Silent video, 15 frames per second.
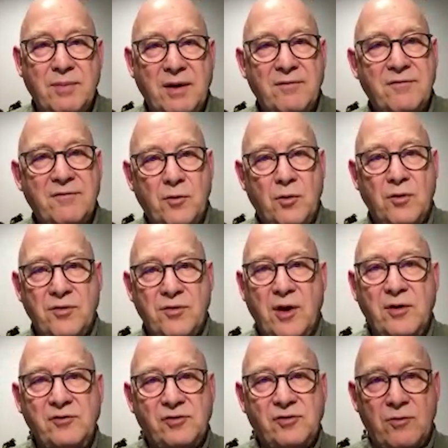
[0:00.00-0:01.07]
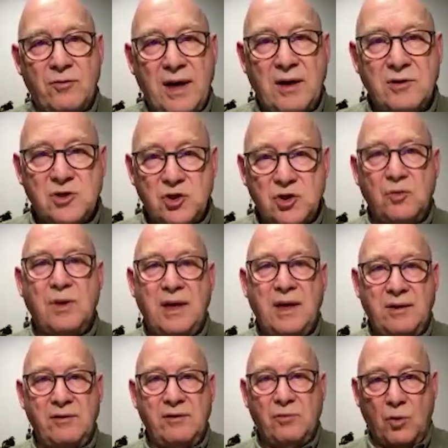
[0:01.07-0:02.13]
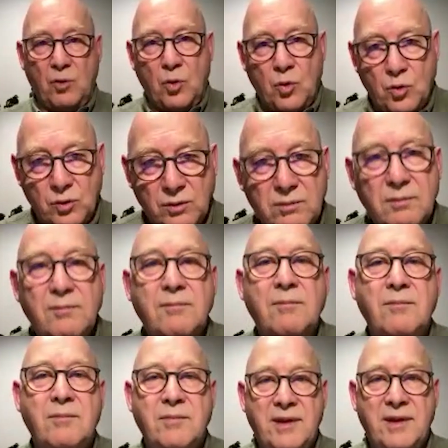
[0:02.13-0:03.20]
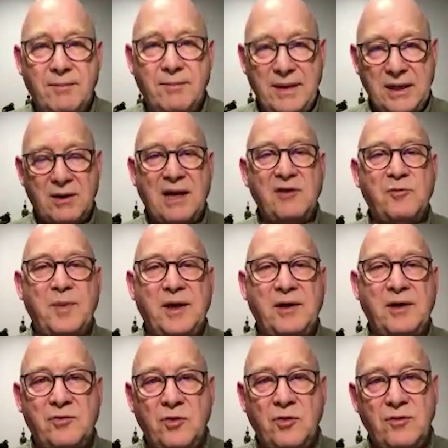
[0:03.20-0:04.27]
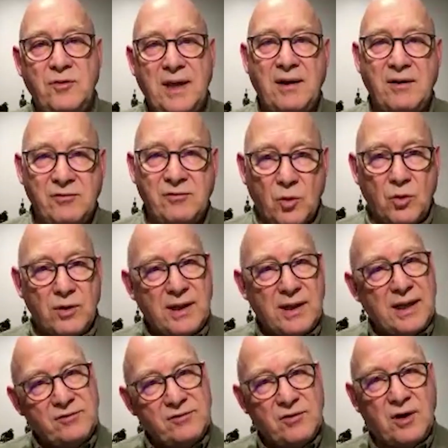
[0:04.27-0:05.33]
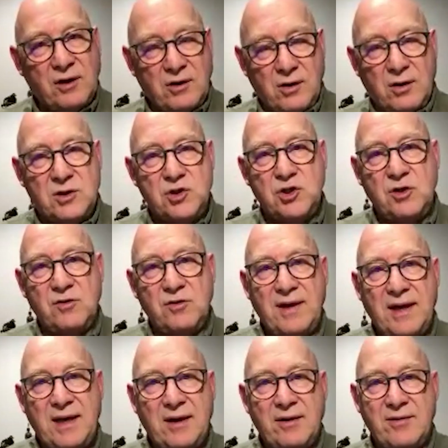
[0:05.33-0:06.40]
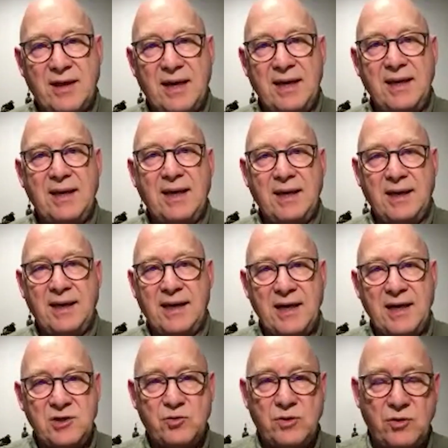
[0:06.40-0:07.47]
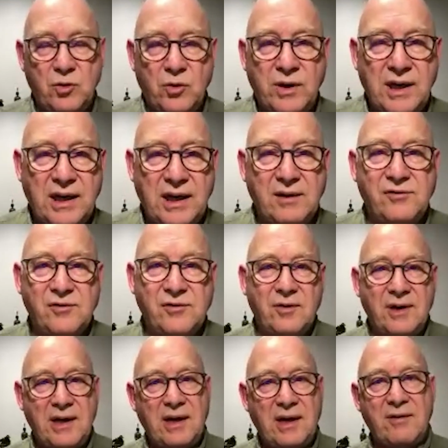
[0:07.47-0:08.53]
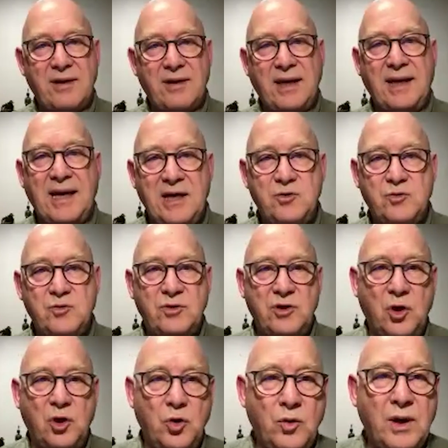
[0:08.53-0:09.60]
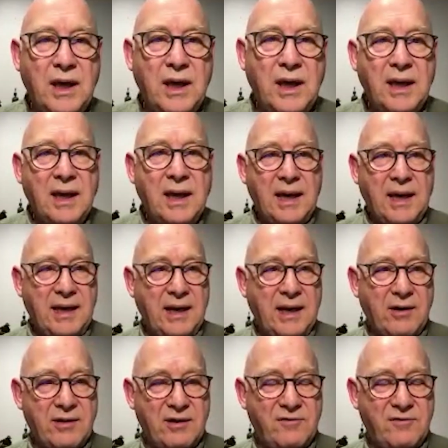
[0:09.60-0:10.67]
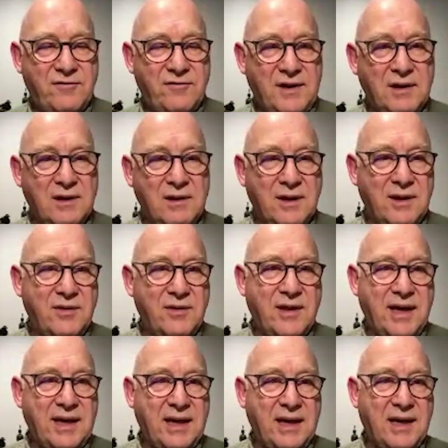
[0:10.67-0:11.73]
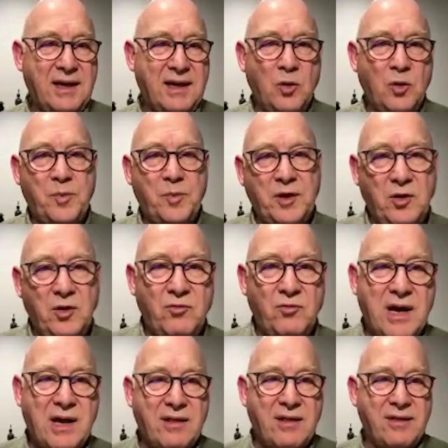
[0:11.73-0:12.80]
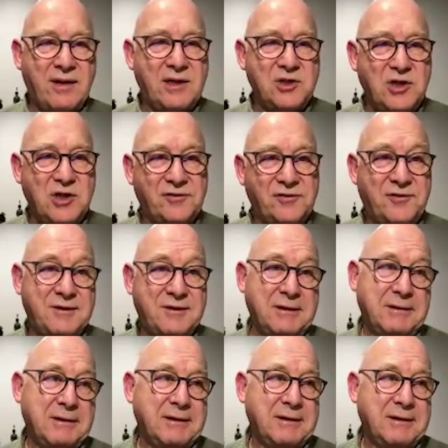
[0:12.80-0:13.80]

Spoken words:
But for those around you, it is all the mental aspects to that. There's all that psychology of how do they engage with your cancer, and how do they engage with you, and how do they feel that they are helping you, rather than just